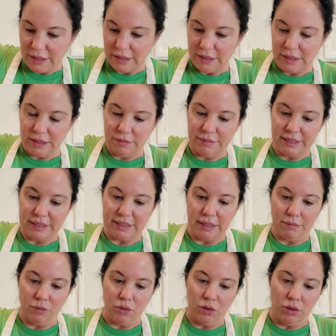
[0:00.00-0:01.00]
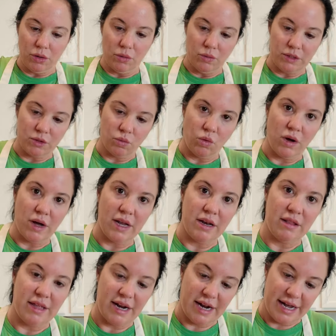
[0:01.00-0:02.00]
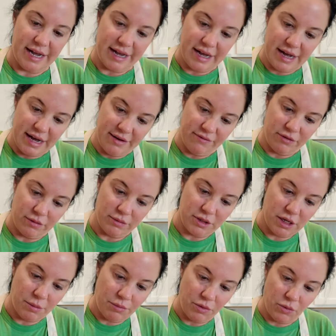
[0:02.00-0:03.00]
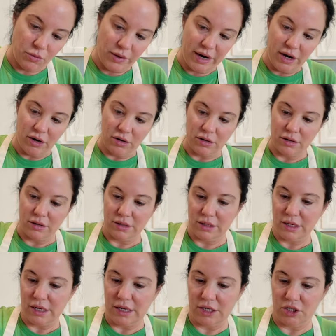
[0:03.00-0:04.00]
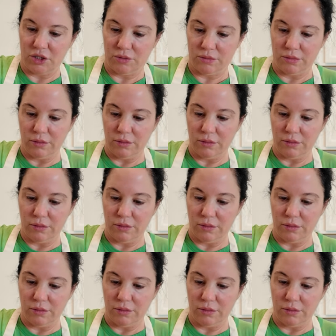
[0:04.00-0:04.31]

This mixing bowl was one that I got from Tupperware, gosh,